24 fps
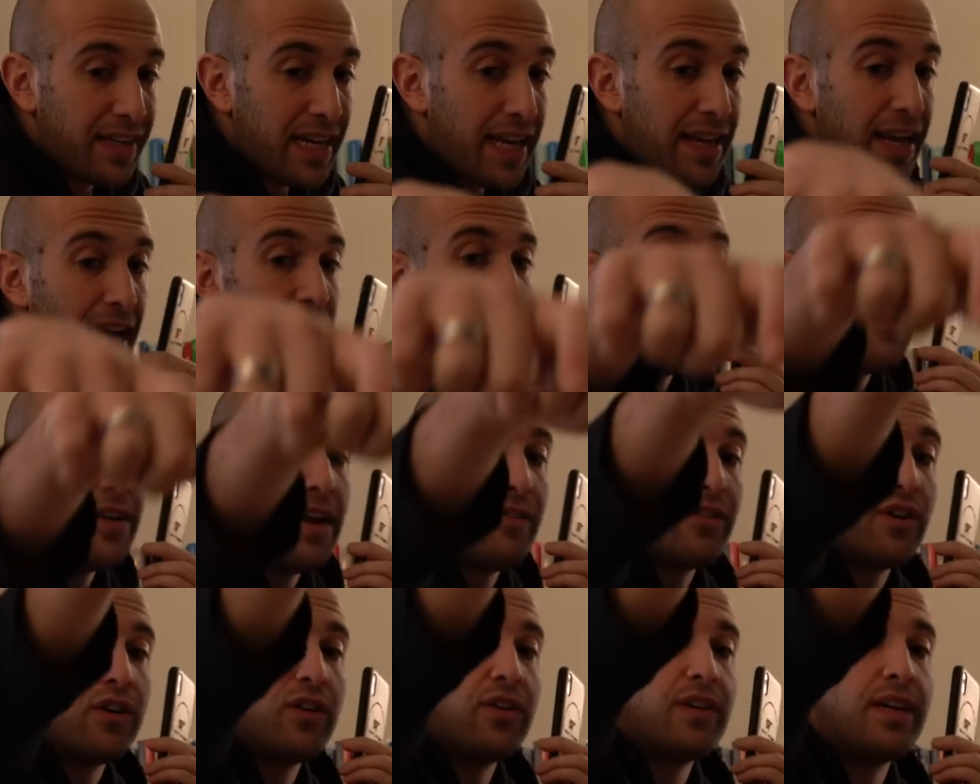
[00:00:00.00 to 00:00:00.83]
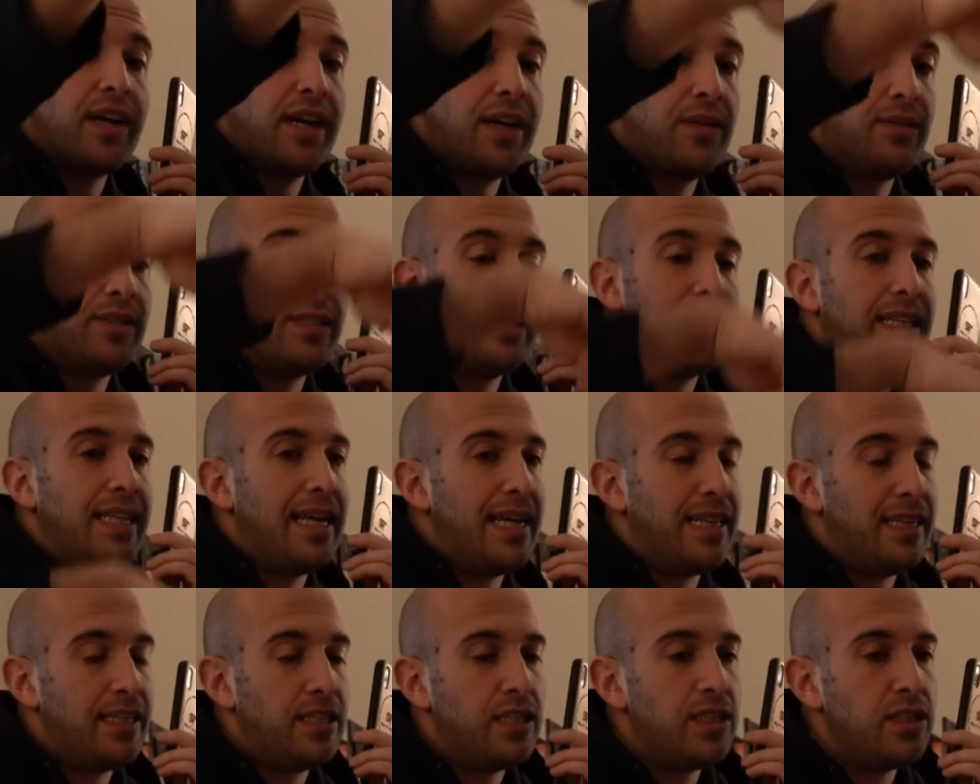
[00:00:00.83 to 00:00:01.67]
And I've never heard anyone say
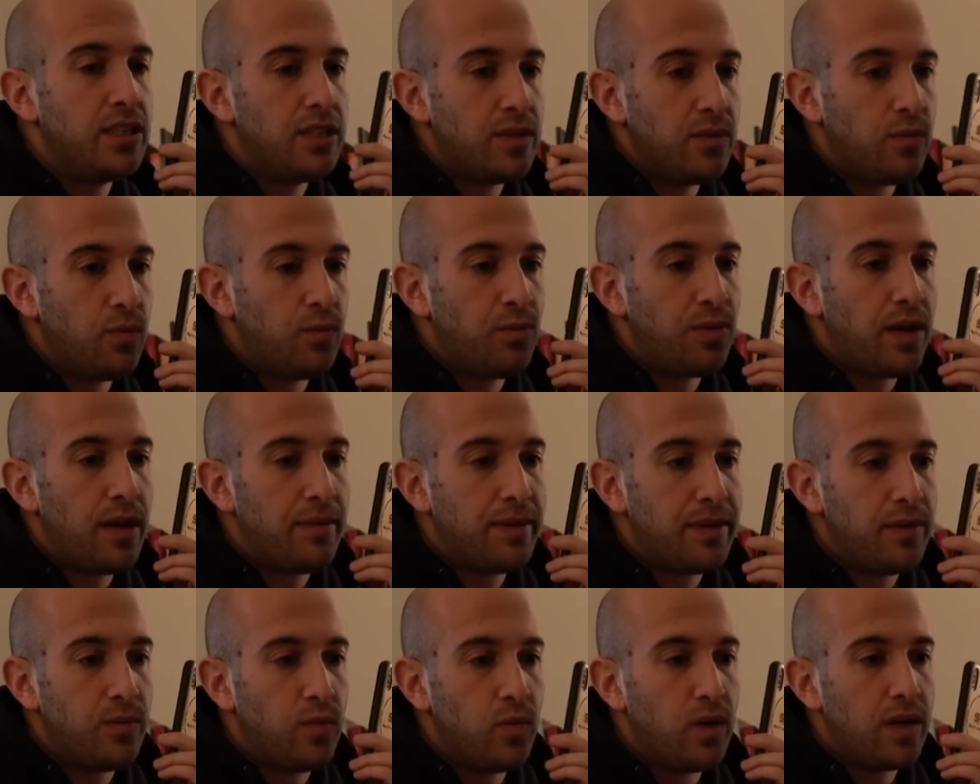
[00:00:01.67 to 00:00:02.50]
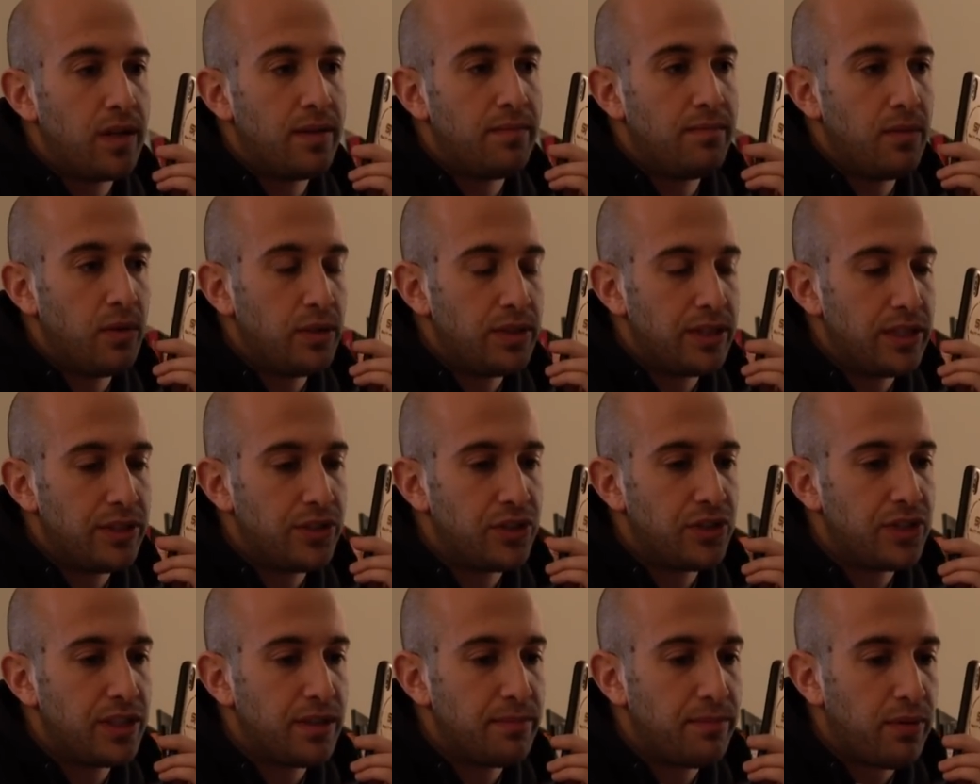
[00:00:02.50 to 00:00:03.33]
that. And this is probably one of the most
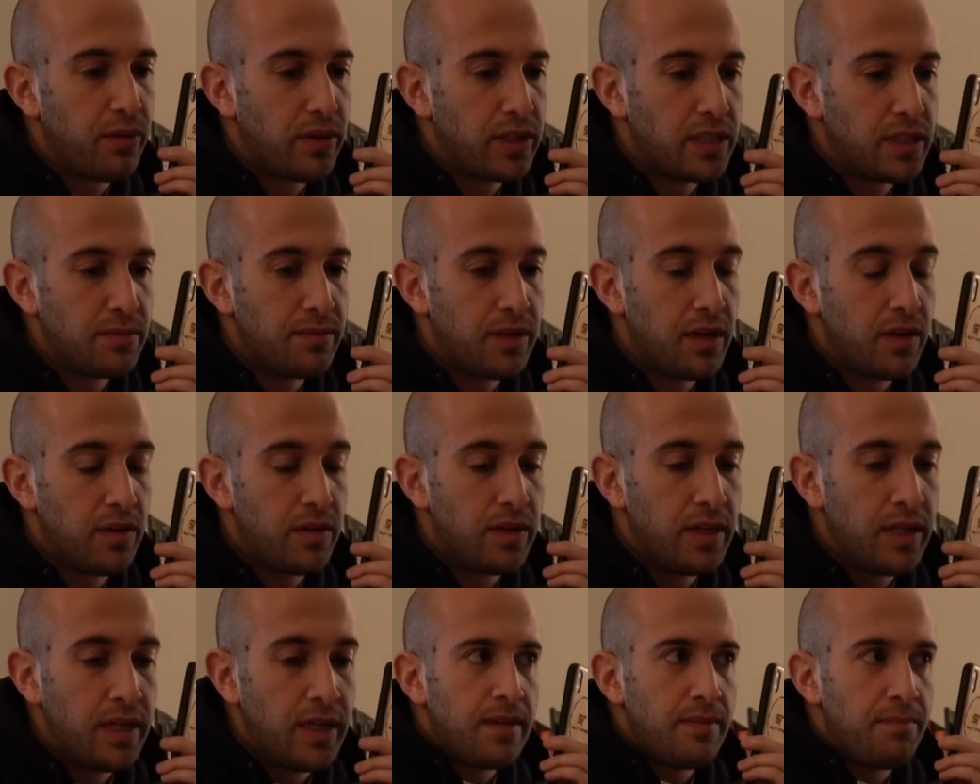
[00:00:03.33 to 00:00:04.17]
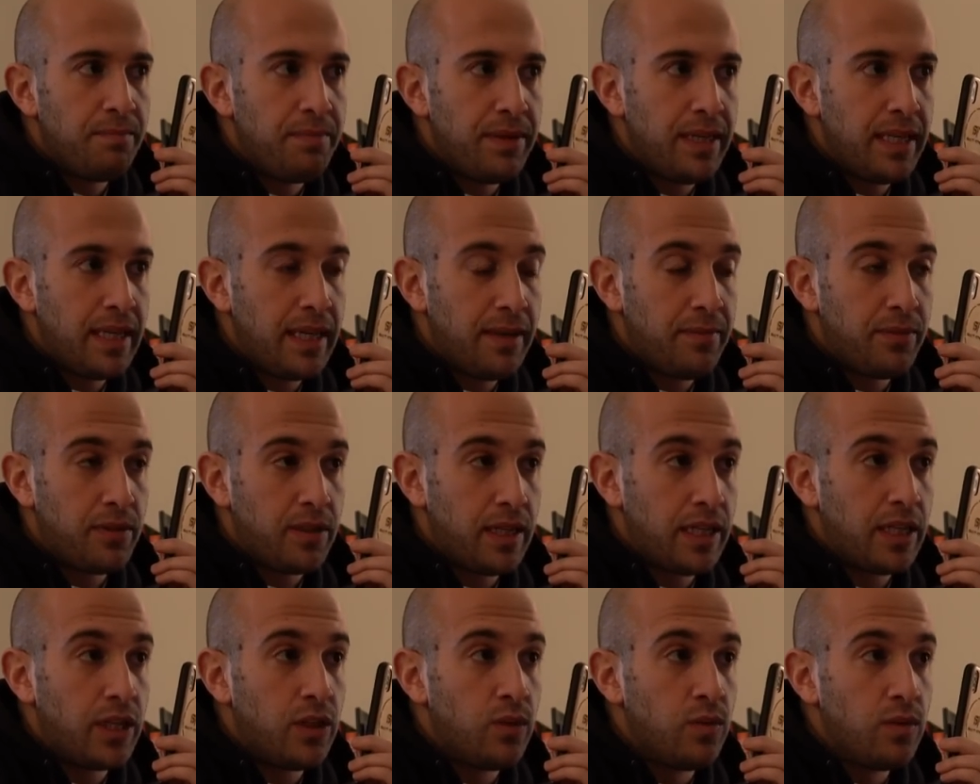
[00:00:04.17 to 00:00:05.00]
interesting parts about being able,
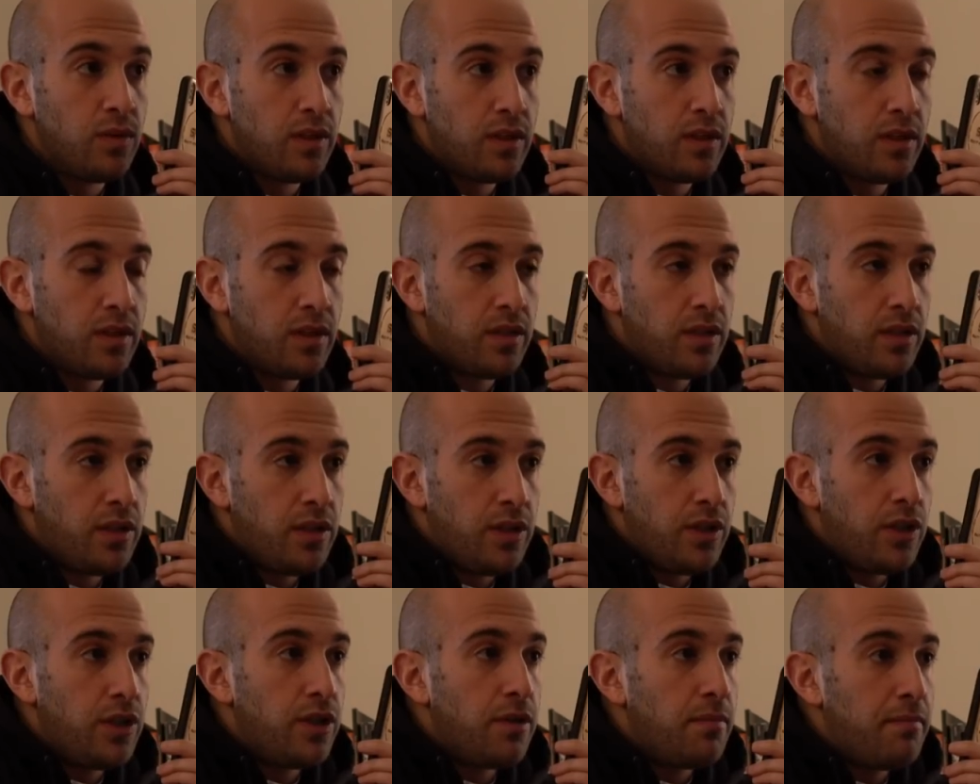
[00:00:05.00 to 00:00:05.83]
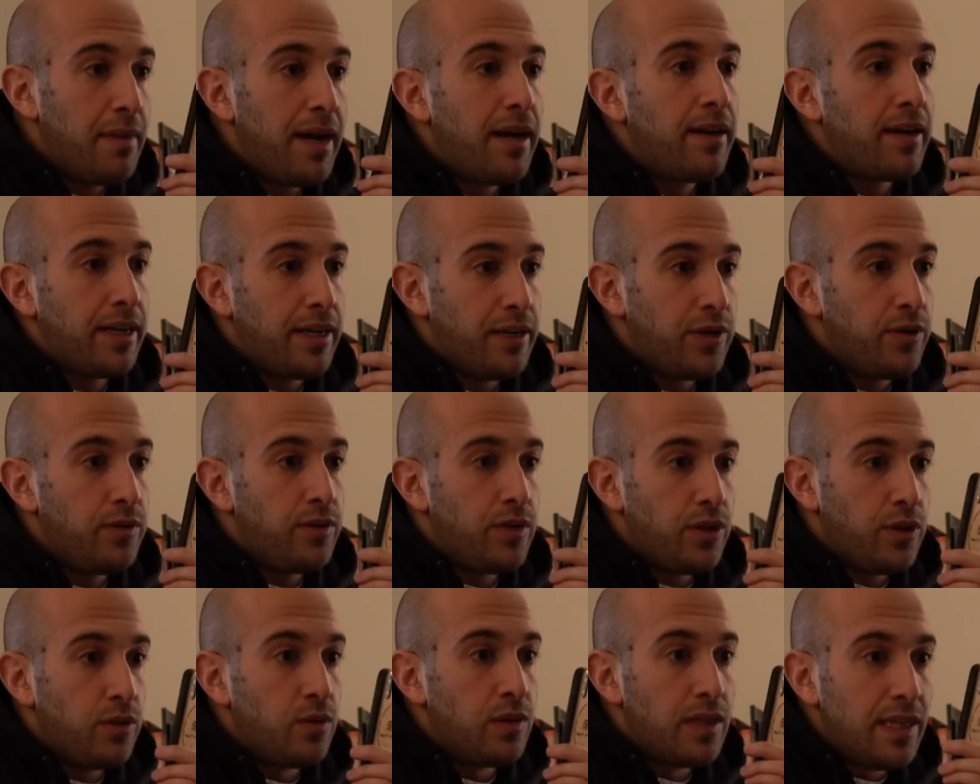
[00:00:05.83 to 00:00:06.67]
like, you're married,
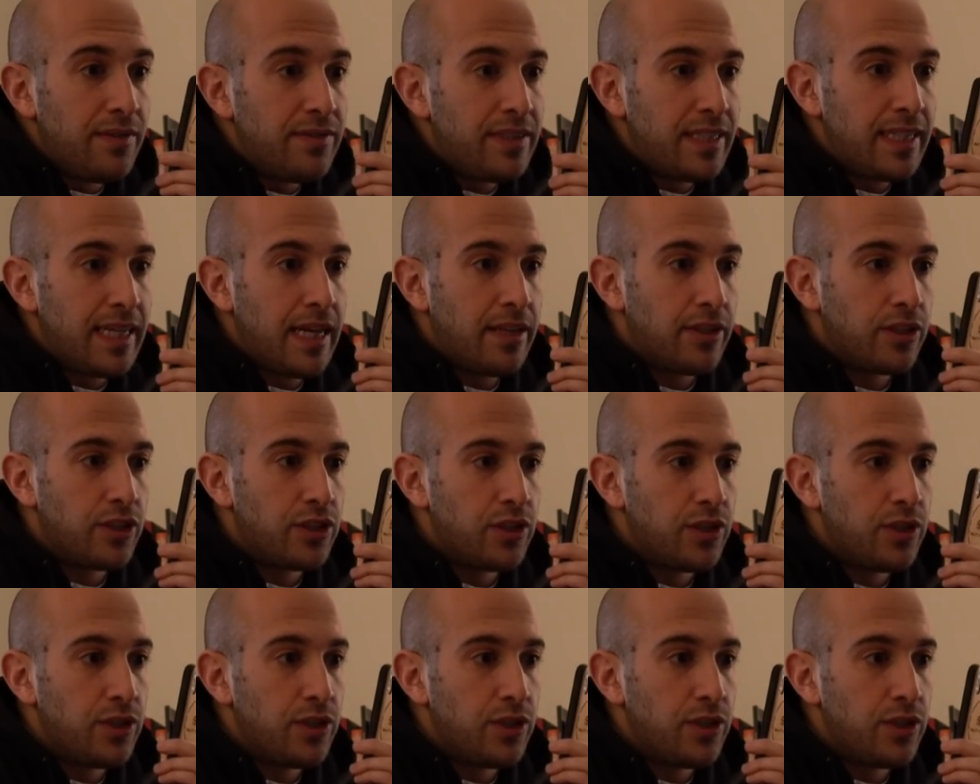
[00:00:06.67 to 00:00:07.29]
you live together.